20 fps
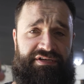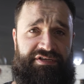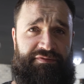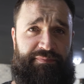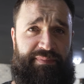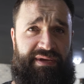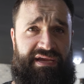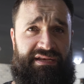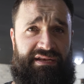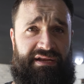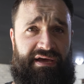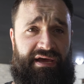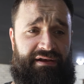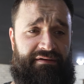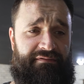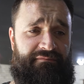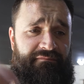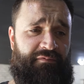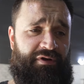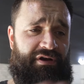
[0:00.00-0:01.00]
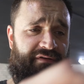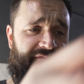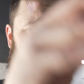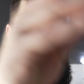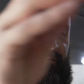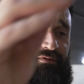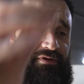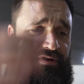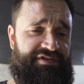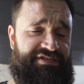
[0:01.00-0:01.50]
a speed nut, whatever
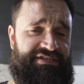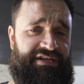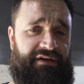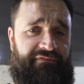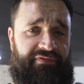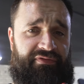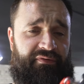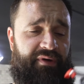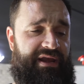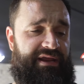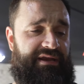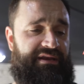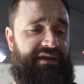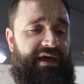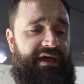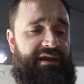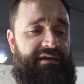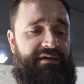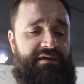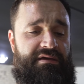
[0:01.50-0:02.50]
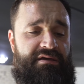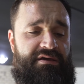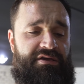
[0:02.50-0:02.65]
they would, self-threading nut,